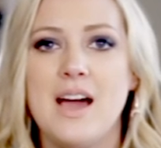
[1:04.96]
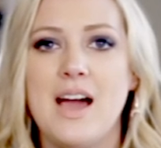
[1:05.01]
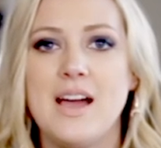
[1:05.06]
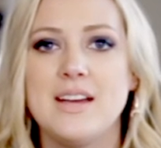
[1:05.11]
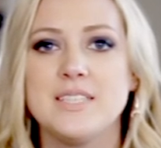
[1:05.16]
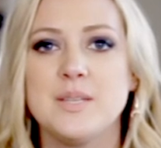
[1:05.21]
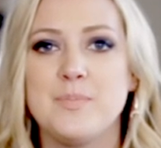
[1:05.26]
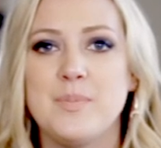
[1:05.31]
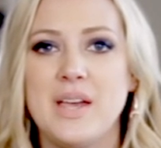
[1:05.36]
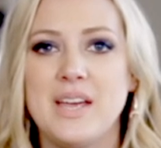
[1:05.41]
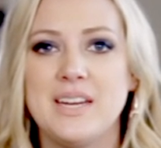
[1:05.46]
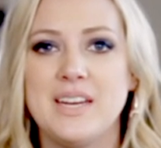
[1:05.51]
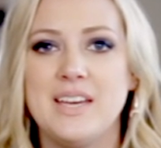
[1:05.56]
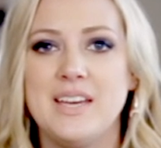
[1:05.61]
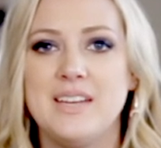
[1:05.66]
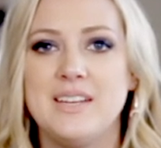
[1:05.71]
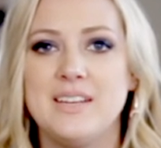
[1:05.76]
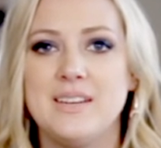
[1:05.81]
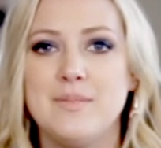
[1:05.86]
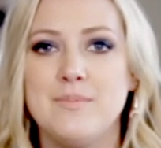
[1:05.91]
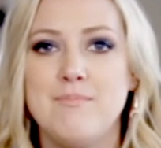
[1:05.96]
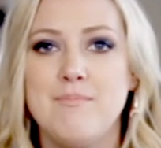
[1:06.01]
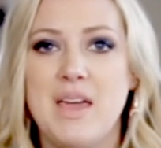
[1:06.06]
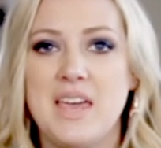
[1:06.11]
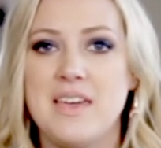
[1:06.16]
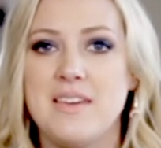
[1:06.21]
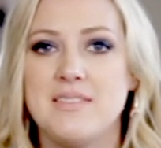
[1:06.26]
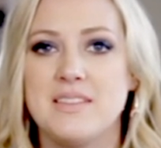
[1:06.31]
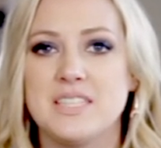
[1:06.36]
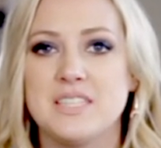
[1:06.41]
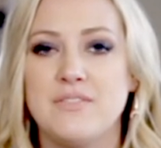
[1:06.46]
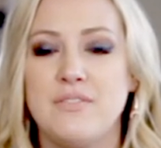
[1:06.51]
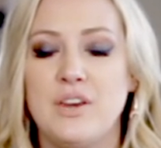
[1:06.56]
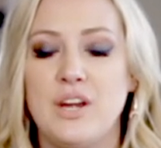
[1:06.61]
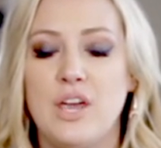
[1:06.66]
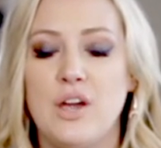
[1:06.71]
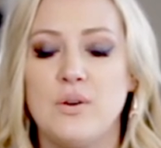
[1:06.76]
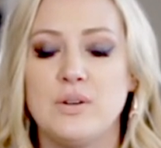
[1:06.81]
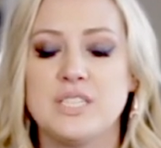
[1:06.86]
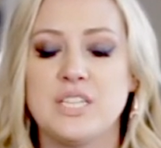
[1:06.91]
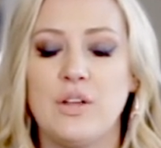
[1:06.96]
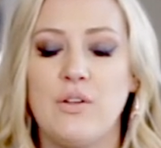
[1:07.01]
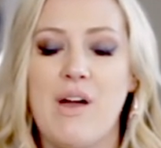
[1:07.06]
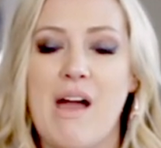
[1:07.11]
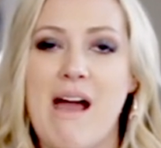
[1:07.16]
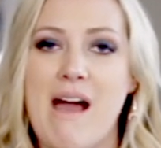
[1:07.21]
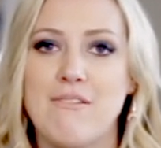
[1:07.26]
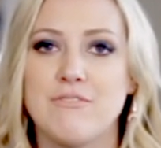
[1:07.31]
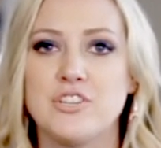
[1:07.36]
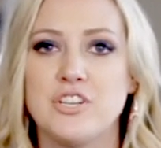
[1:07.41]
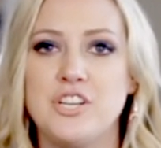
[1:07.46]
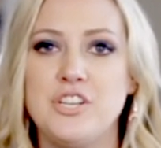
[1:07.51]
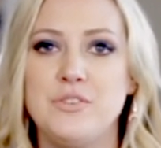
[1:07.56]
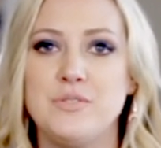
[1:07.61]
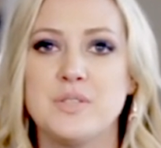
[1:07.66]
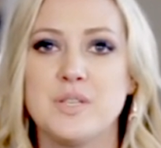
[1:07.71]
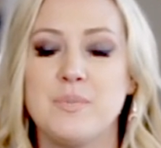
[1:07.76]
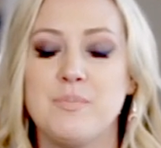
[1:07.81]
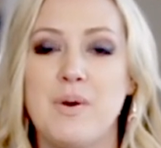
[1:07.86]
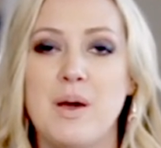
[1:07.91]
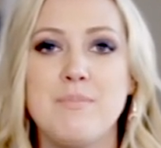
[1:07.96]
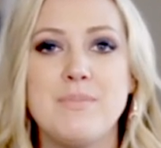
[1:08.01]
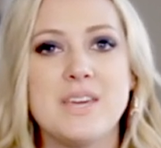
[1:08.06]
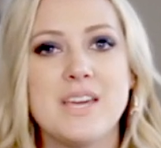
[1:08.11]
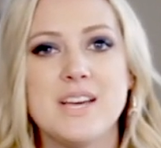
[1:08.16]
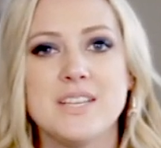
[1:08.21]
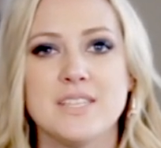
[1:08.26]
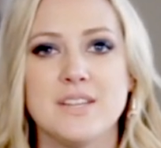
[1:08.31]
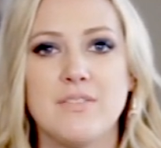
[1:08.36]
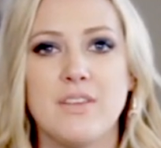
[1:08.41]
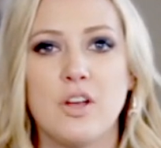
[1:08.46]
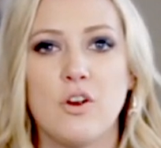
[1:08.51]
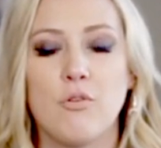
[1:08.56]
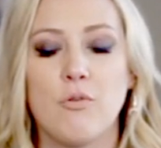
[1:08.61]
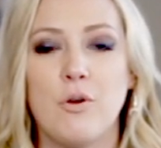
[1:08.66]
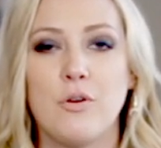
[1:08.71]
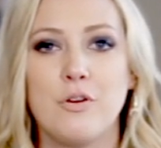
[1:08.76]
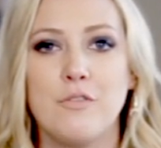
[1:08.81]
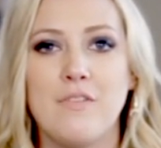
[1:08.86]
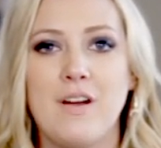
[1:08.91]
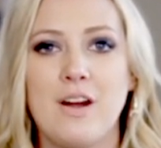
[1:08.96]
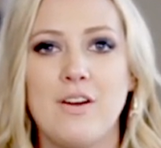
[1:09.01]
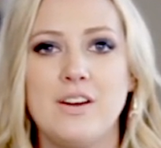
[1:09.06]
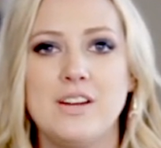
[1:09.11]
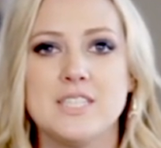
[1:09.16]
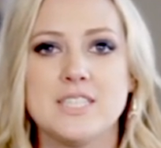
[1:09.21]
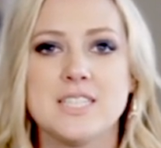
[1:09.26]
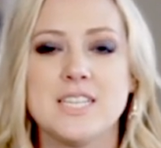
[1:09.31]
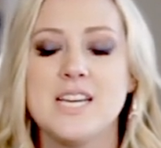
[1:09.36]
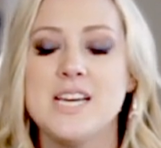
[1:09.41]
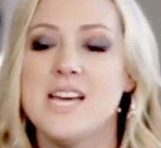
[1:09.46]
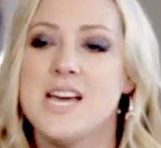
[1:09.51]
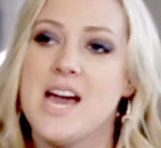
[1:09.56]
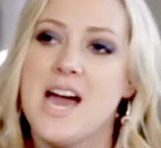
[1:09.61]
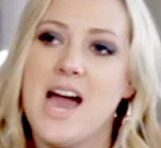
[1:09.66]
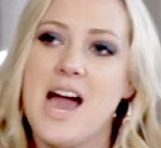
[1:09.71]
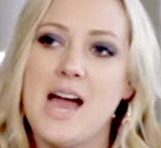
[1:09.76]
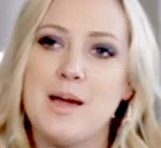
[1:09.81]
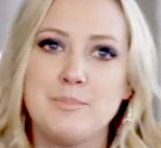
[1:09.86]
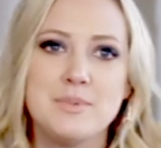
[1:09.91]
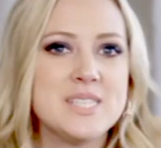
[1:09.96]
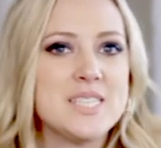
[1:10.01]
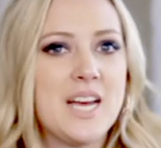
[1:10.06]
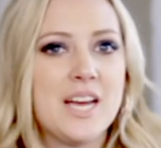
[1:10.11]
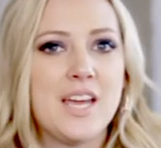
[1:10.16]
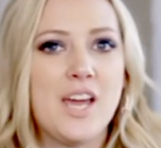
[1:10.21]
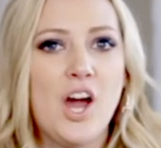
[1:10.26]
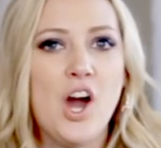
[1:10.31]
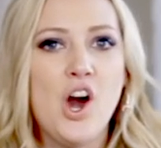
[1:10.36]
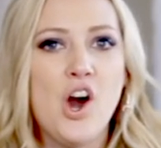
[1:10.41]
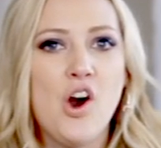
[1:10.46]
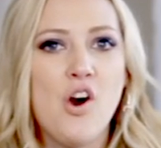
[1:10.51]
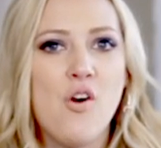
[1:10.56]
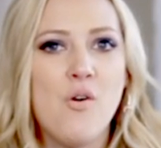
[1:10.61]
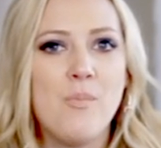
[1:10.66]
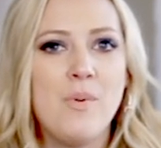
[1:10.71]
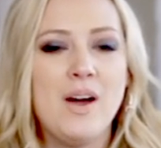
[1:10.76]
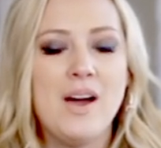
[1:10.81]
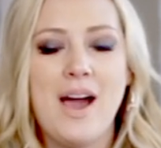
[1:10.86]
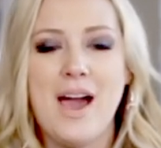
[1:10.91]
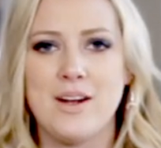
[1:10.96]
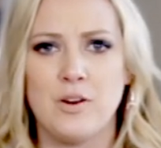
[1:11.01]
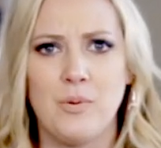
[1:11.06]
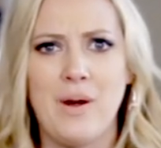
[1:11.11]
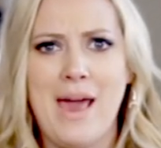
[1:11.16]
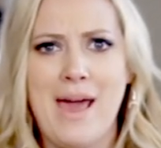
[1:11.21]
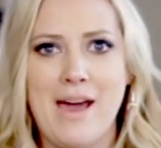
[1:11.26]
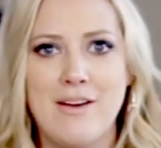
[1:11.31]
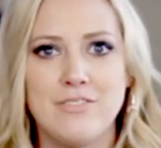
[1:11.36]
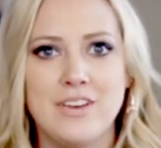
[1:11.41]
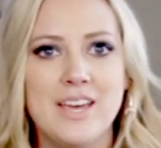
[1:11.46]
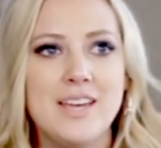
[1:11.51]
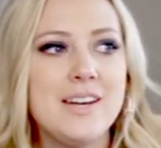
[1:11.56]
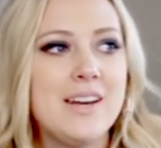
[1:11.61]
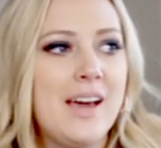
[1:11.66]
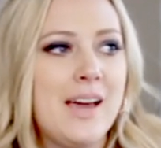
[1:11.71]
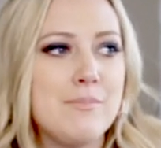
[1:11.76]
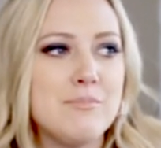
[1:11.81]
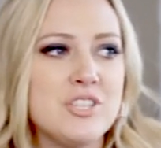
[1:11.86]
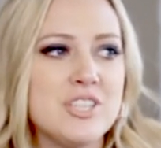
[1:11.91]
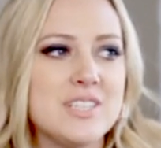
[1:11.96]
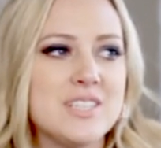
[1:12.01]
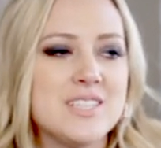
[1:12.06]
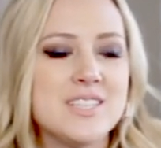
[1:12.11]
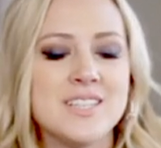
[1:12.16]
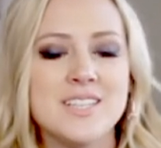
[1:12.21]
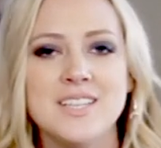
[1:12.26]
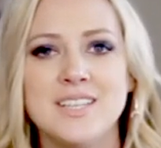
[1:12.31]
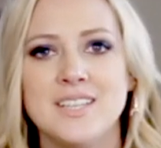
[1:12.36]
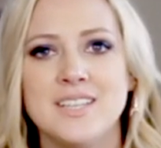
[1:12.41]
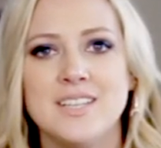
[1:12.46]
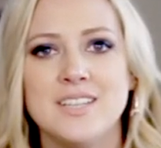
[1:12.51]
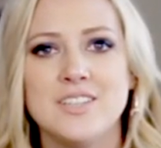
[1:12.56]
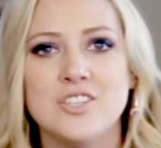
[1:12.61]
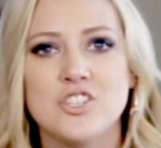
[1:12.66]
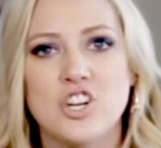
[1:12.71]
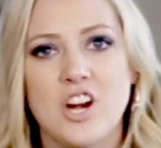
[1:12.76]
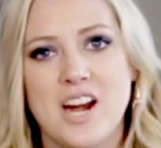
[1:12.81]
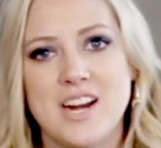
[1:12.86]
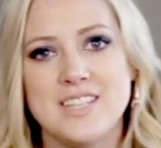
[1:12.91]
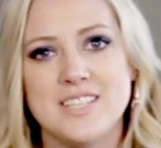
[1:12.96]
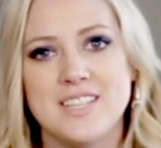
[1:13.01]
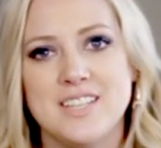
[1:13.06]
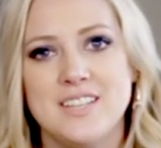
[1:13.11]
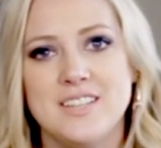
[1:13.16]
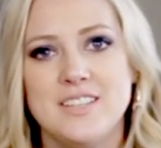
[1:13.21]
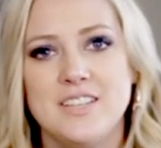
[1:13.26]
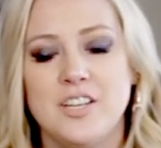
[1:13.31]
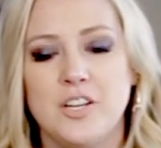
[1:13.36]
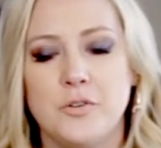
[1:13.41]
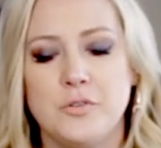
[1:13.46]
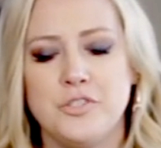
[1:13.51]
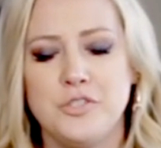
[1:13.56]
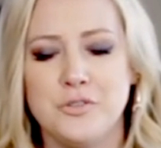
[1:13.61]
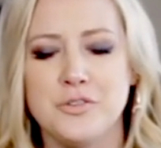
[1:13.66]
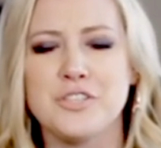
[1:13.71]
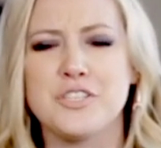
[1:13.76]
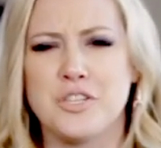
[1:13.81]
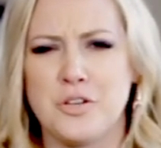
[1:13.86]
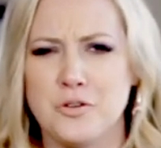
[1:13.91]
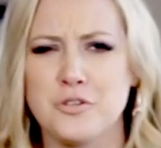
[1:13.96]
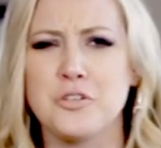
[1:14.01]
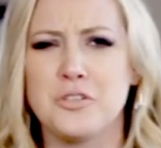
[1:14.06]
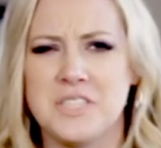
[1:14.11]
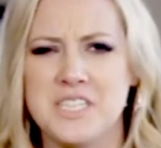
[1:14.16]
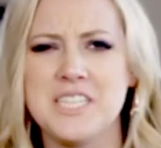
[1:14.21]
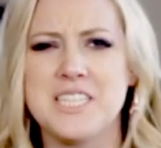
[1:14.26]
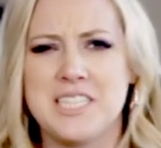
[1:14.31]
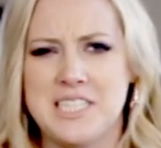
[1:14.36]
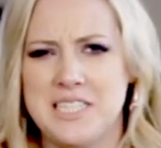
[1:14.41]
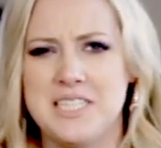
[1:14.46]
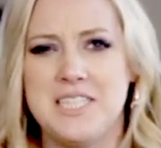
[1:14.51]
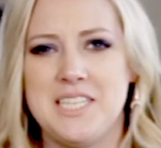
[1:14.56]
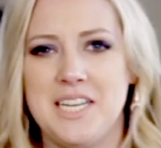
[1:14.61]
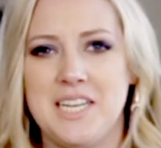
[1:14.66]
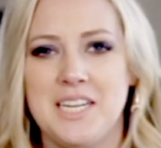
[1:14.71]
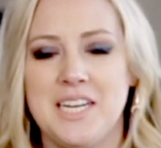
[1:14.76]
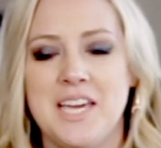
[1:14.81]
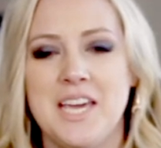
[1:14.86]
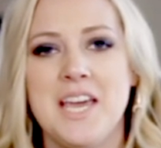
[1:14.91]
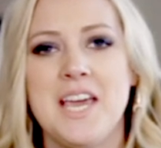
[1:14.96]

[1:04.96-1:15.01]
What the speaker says: I debated making this video until after Houston, but because of the coronavirus, I'm stuck at home. I don't have it. I'm just trying to, you know, do the social distancing.